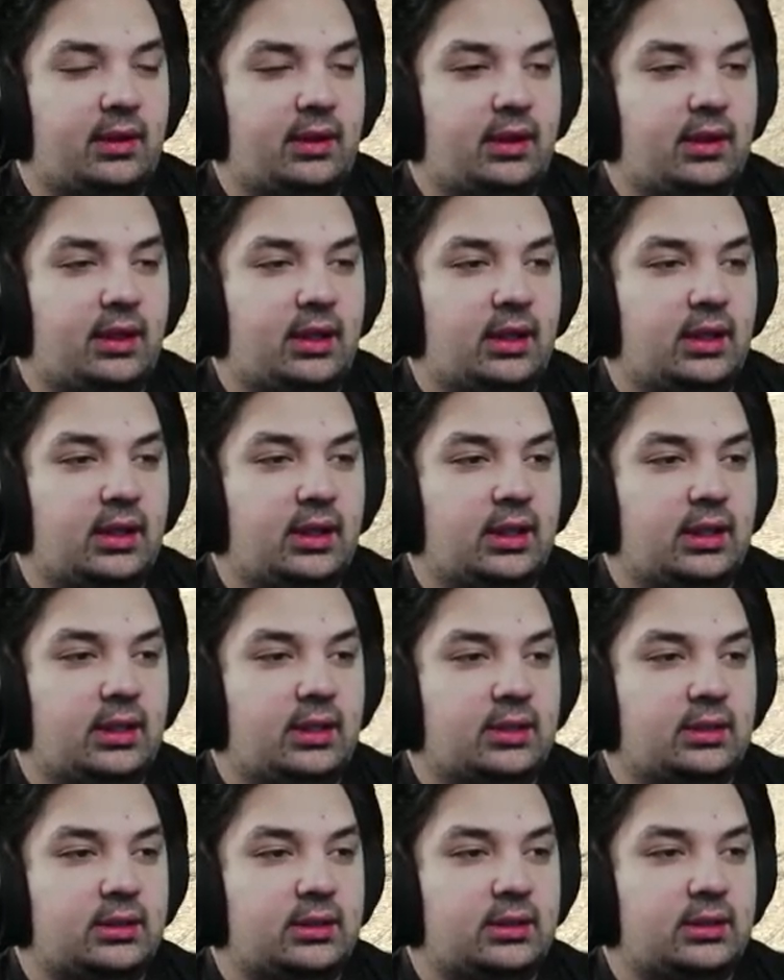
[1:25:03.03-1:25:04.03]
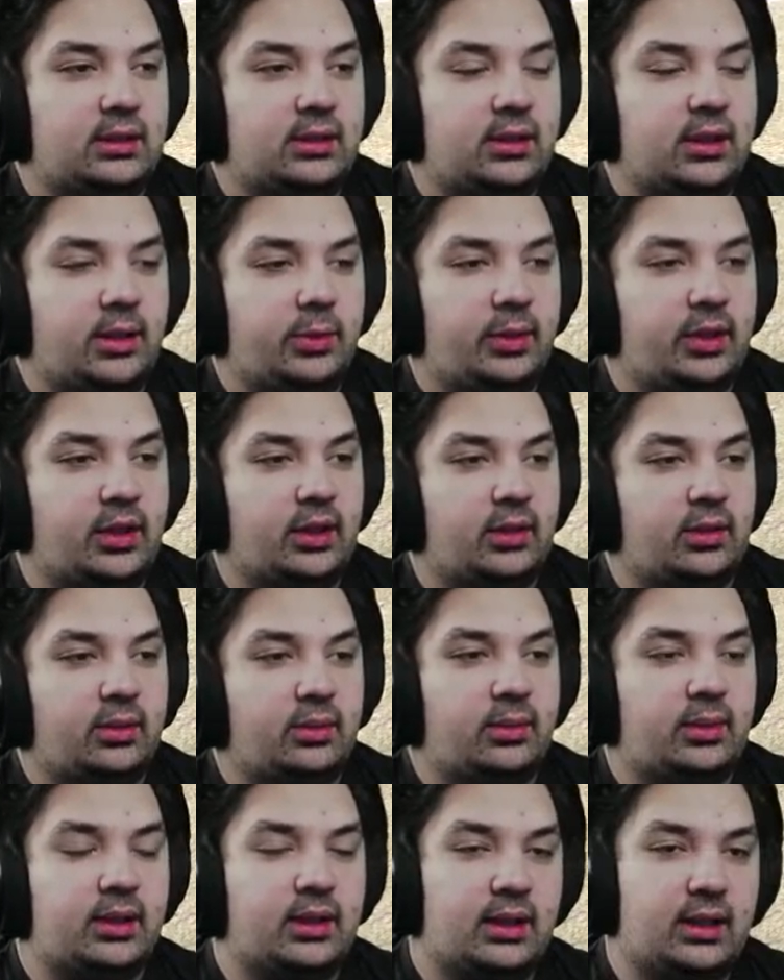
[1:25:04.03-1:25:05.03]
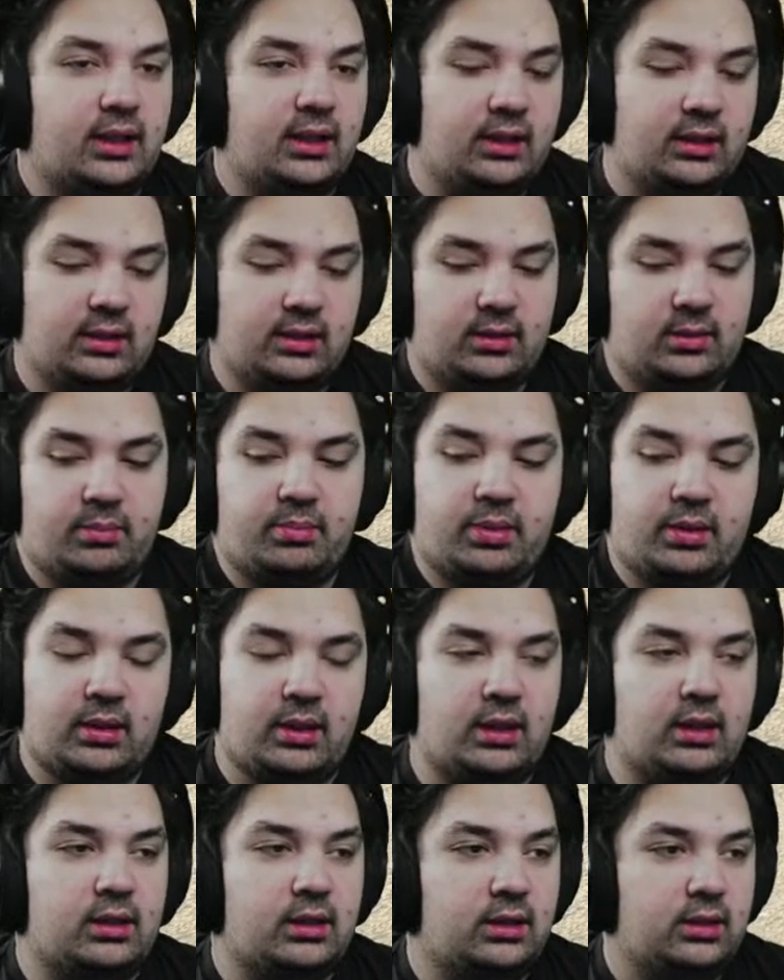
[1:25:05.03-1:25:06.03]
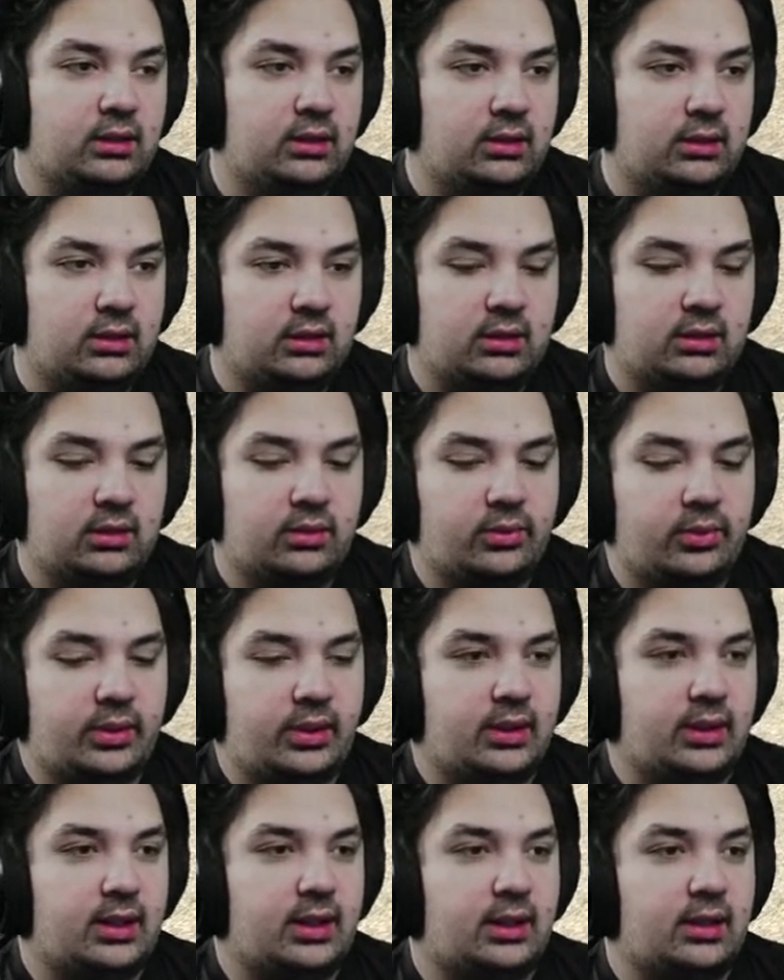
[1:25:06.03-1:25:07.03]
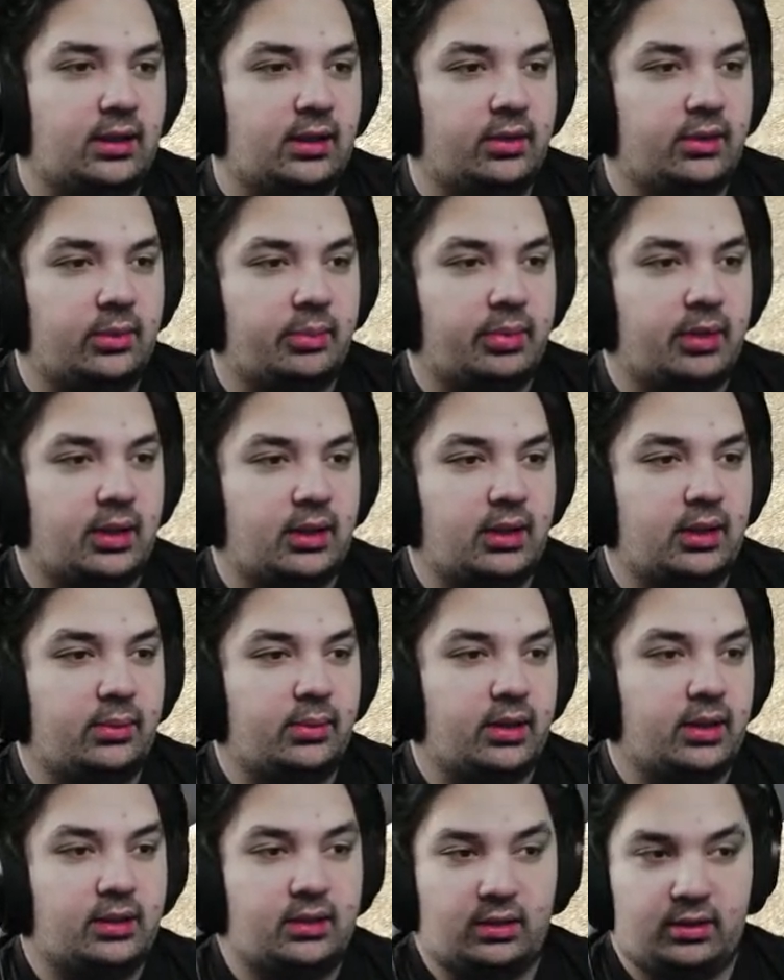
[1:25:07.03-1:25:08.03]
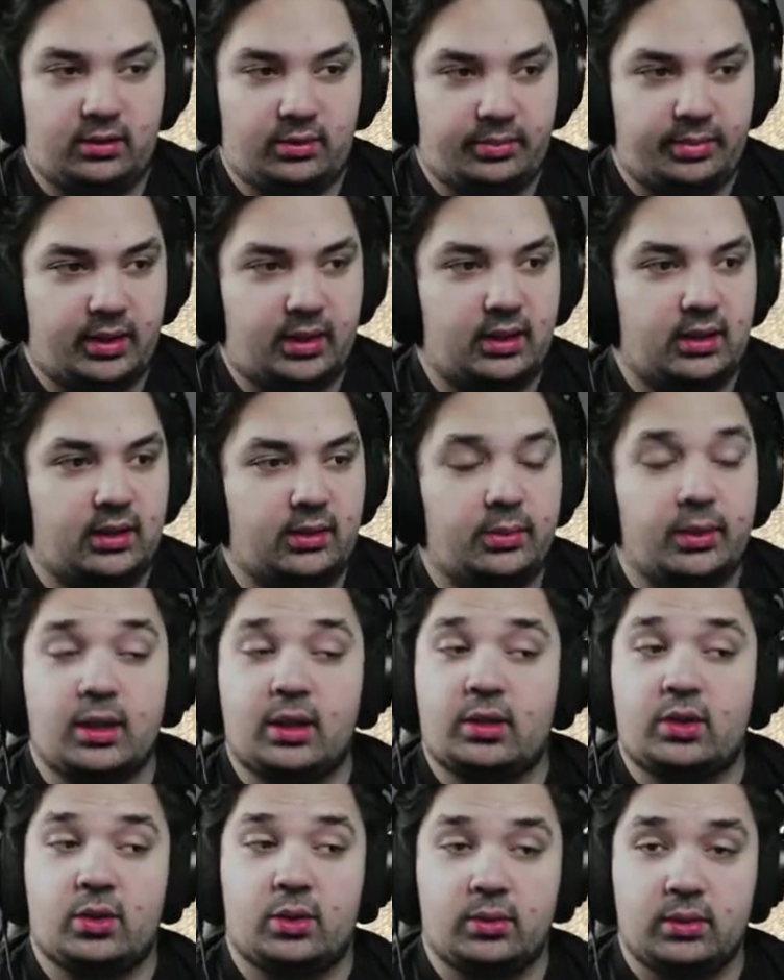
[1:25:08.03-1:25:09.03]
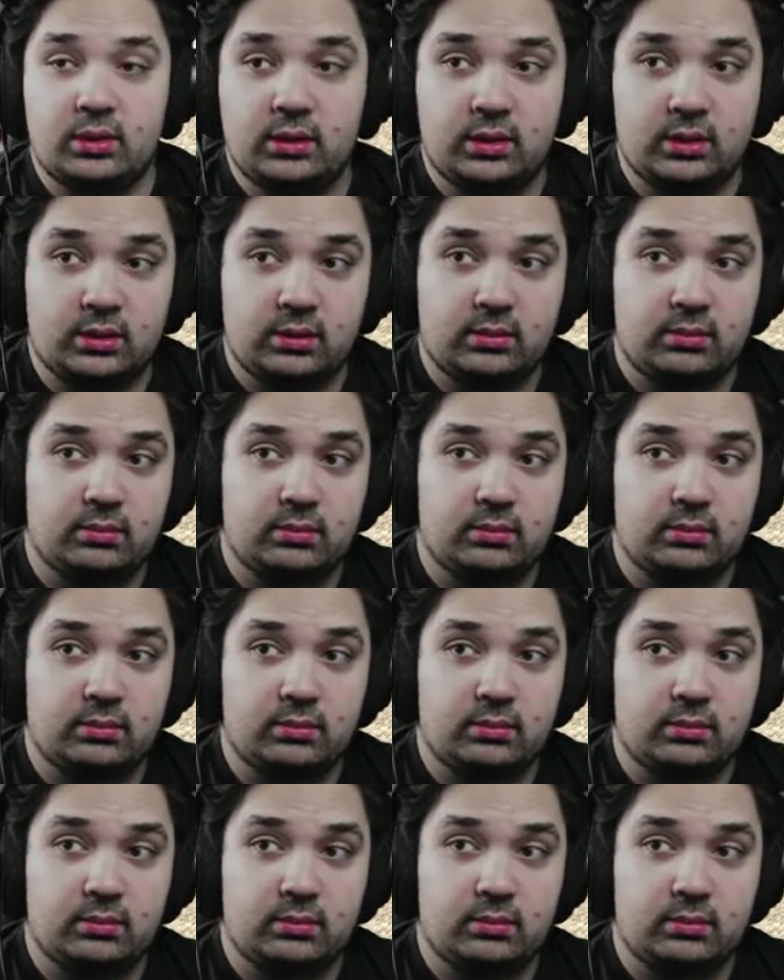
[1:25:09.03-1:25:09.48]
Uh, here we go. We got an Impala. We got another Impala. We got another Impala. We got a Taurus.